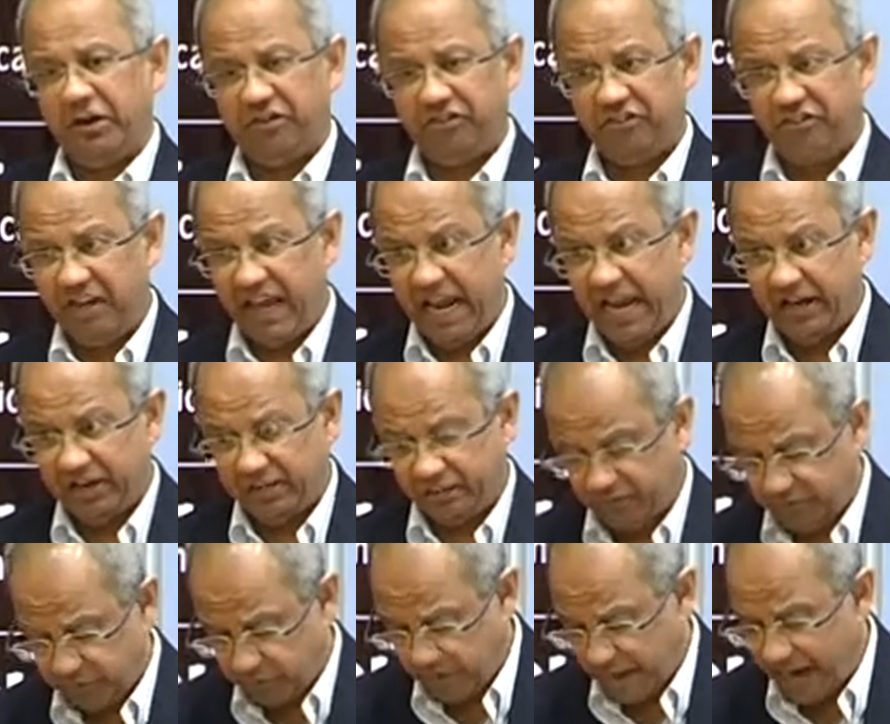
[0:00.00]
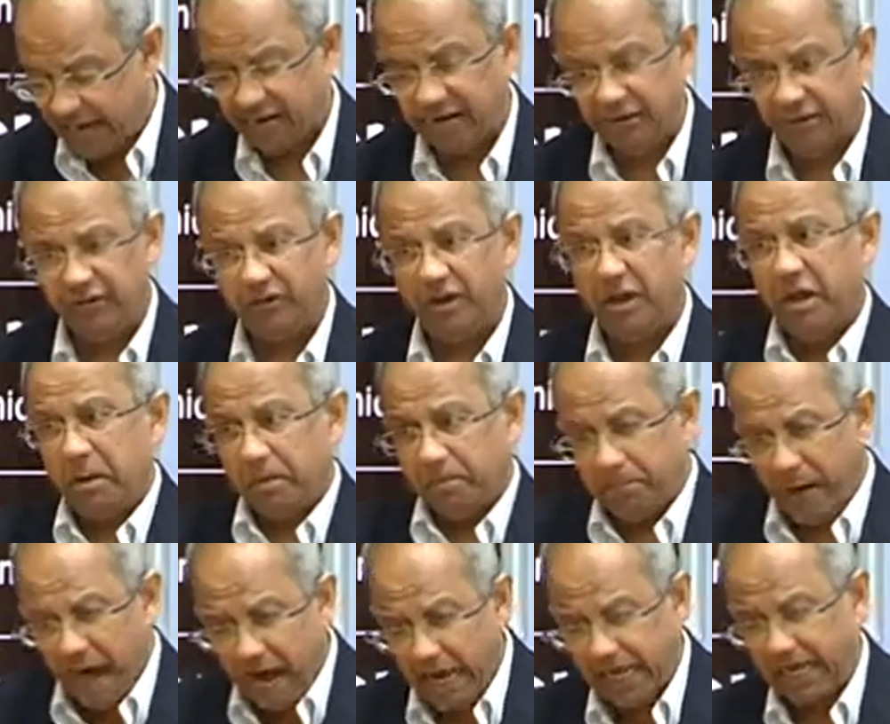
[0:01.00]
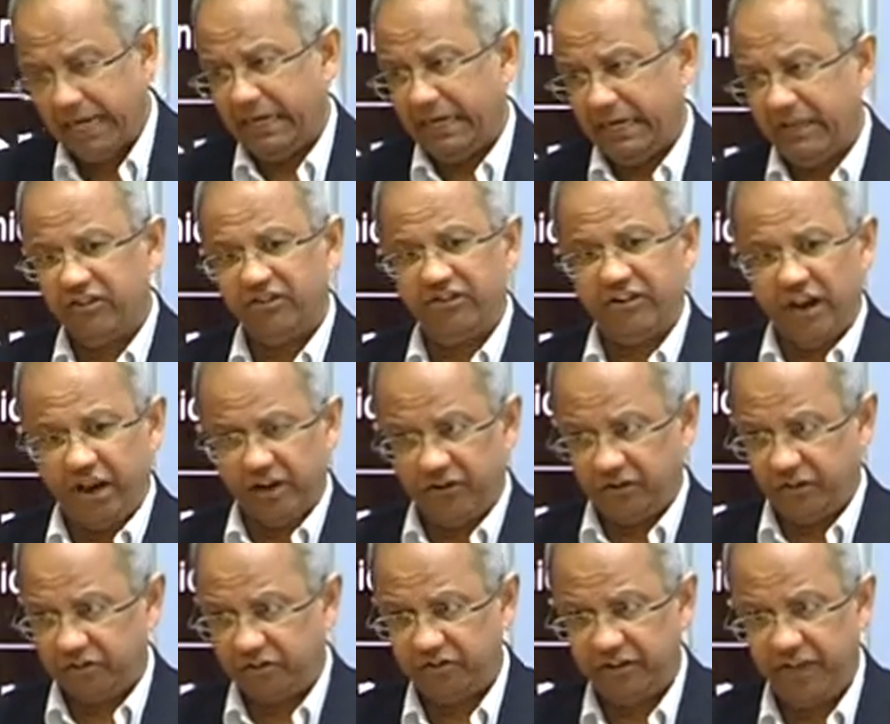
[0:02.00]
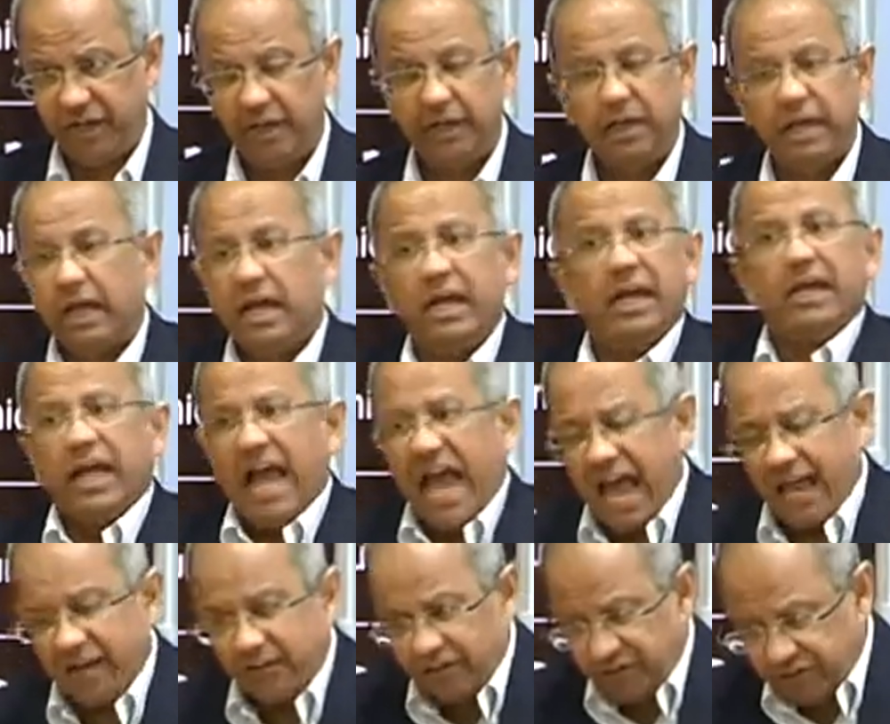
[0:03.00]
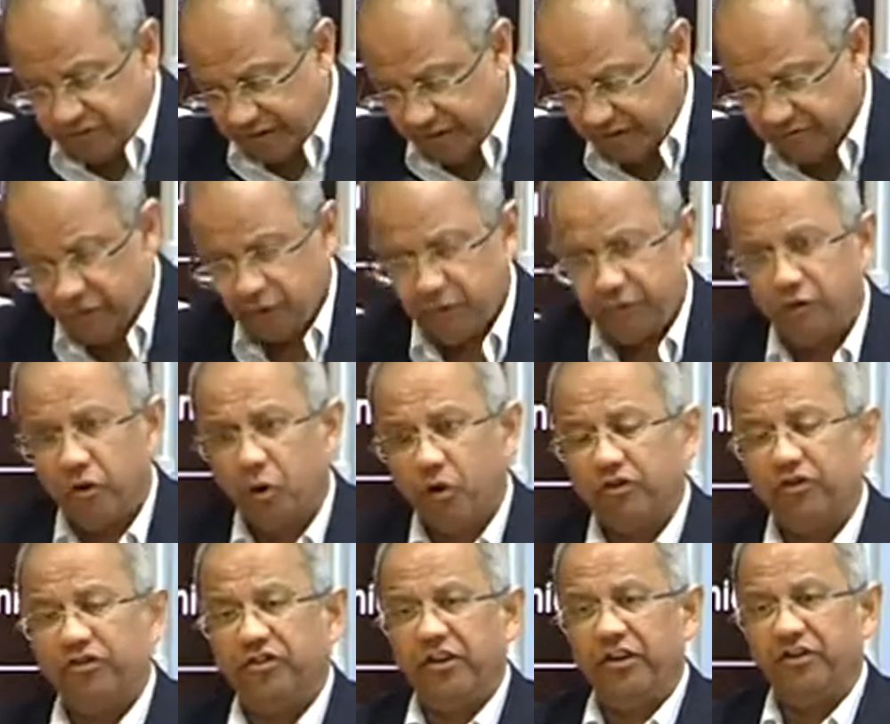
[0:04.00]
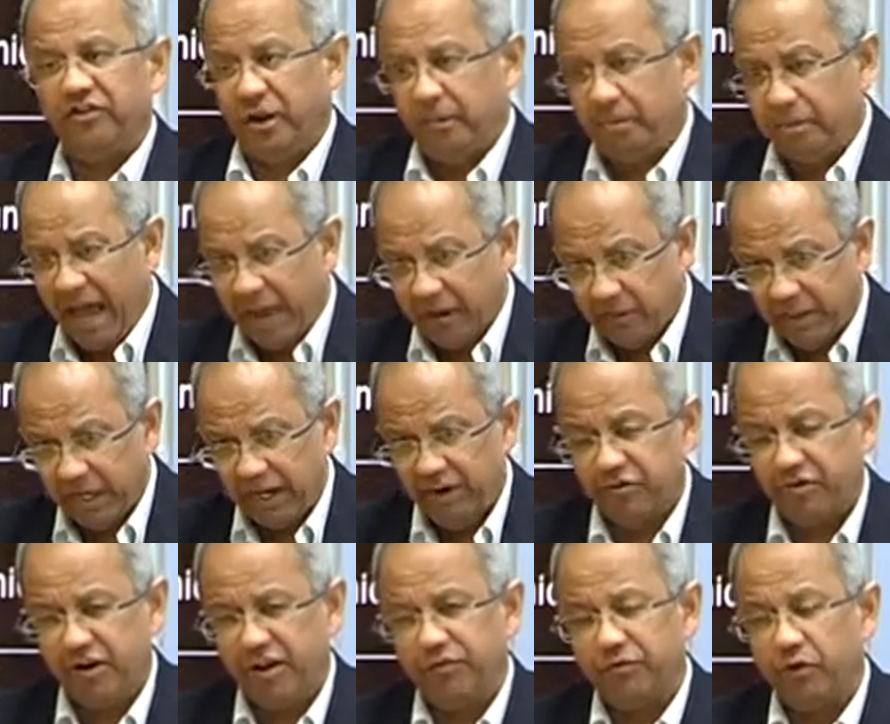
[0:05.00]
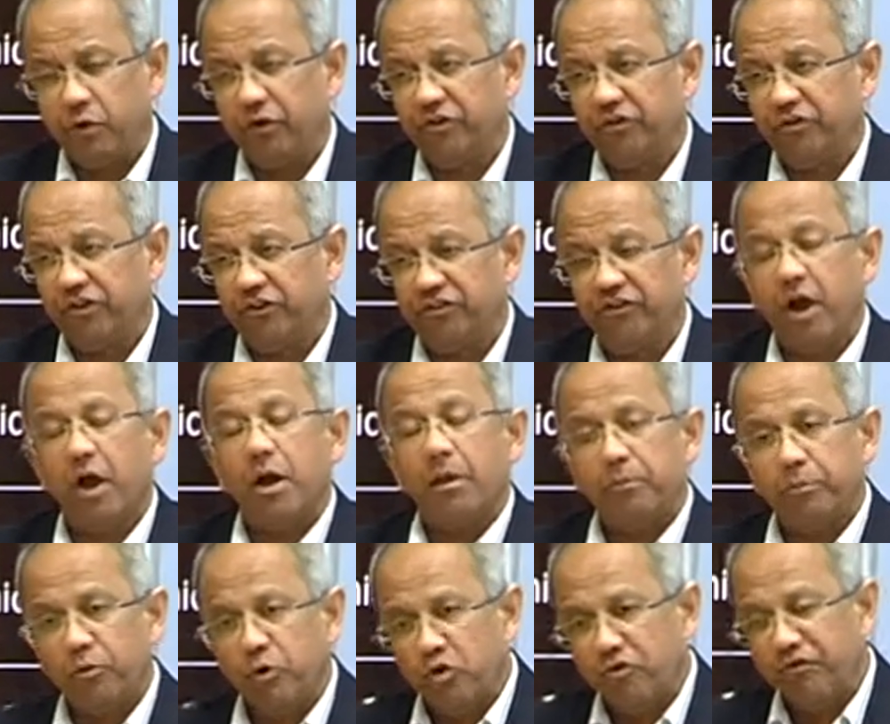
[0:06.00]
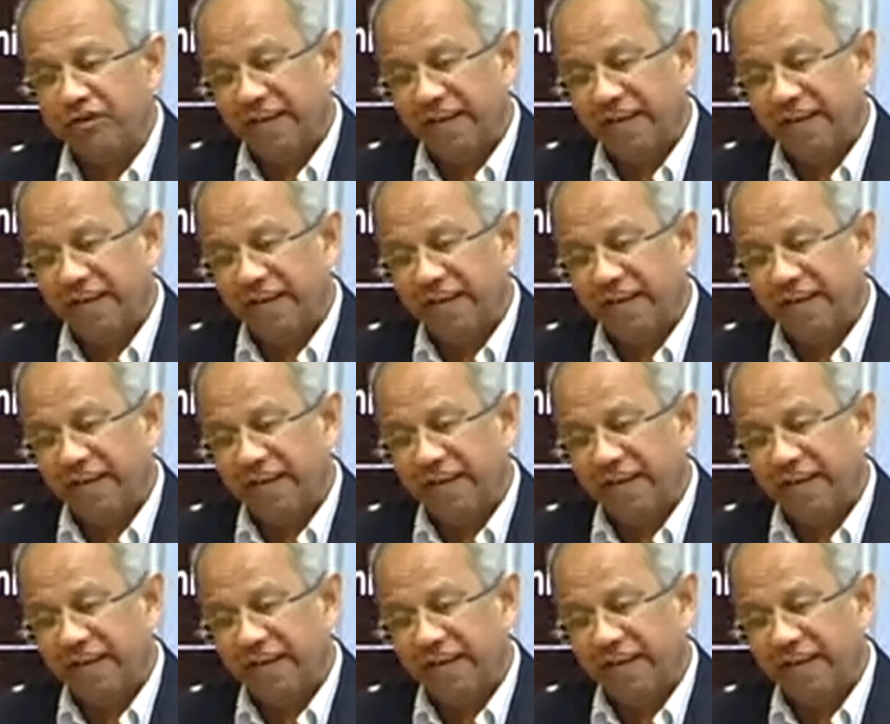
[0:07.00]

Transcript: state is threatened by an insurgency, and civil forces and paramilitary forces prove